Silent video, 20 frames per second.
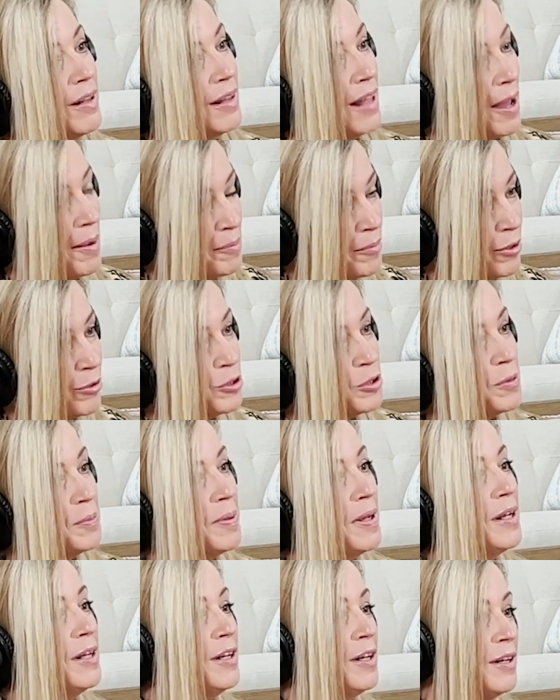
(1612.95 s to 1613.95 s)
That mulch will
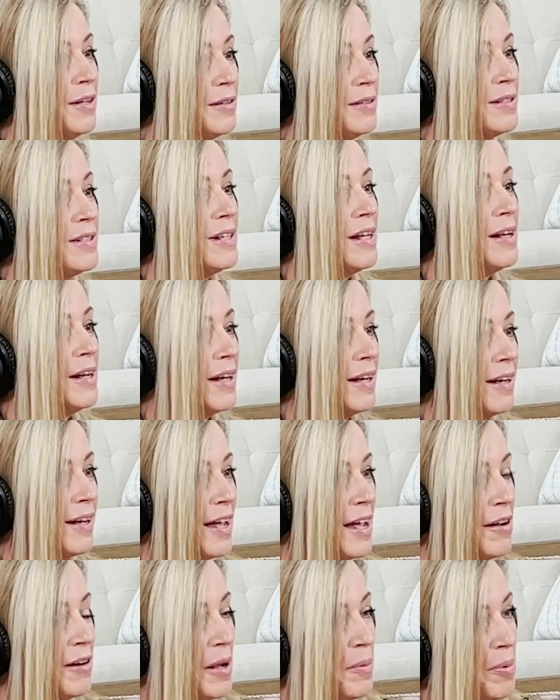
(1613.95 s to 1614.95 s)
be used
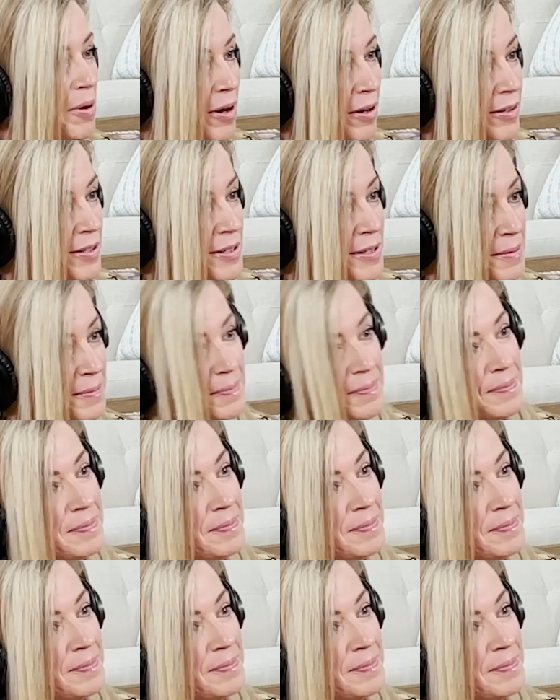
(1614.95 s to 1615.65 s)
in county parks.